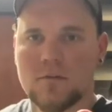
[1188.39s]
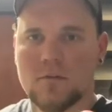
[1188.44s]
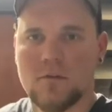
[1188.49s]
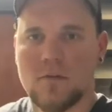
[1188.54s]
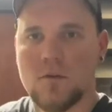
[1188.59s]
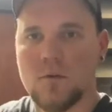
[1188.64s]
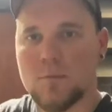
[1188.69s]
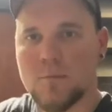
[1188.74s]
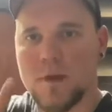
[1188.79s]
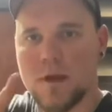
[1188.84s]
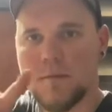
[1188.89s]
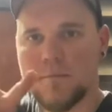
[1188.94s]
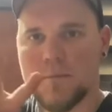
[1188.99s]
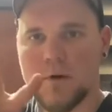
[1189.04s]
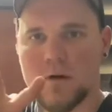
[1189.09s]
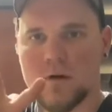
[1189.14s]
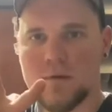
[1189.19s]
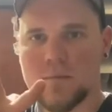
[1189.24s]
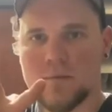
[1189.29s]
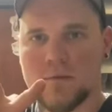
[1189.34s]
two big
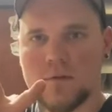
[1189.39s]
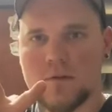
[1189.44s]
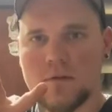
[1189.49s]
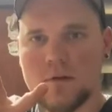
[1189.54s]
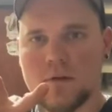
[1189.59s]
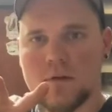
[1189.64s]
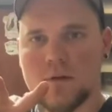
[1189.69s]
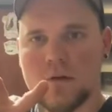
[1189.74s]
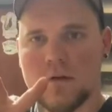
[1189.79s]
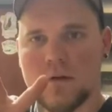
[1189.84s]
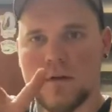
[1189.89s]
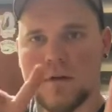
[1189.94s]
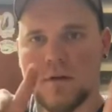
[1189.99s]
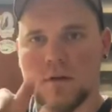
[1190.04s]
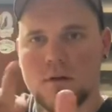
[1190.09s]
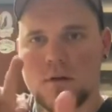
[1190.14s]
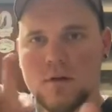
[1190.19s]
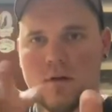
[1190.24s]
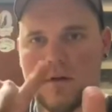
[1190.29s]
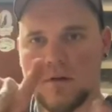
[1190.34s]
burms
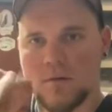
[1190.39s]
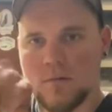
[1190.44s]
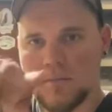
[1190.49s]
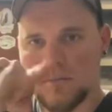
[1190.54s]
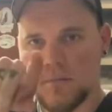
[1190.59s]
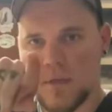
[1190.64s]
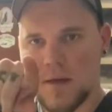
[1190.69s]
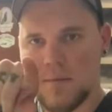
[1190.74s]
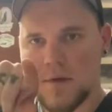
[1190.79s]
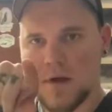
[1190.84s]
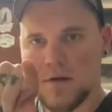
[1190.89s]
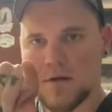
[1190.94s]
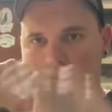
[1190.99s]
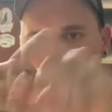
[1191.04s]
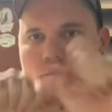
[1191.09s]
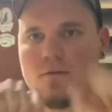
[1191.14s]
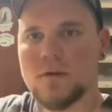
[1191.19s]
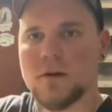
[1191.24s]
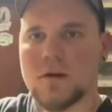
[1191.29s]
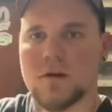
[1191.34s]
maybe I'll do
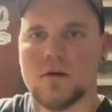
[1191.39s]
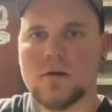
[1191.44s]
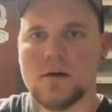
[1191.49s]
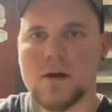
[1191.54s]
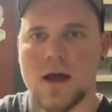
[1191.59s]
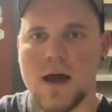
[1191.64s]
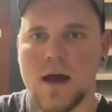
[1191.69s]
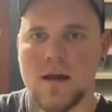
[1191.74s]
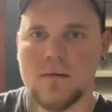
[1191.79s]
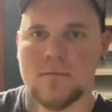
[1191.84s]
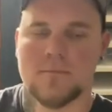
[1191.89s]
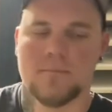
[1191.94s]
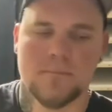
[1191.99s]
a video on that.